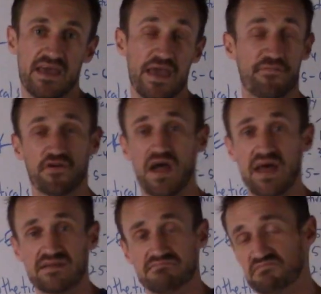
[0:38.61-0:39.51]
If you're
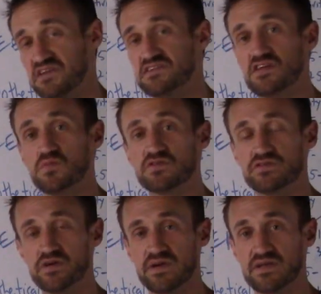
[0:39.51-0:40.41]
not, continue what
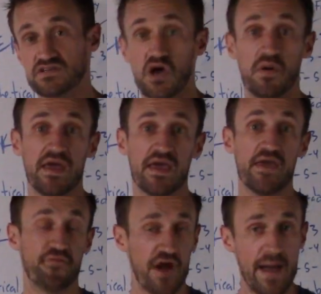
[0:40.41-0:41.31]
you're doing. So
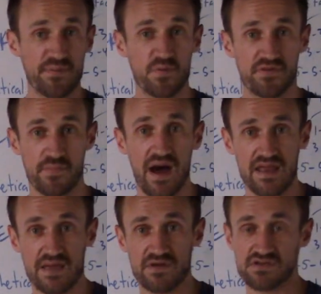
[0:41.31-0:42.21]
if you're happy with your
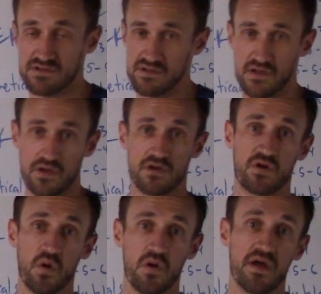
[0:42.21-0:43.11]
body image,
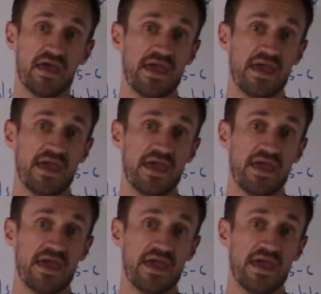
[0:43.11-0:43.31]
cool.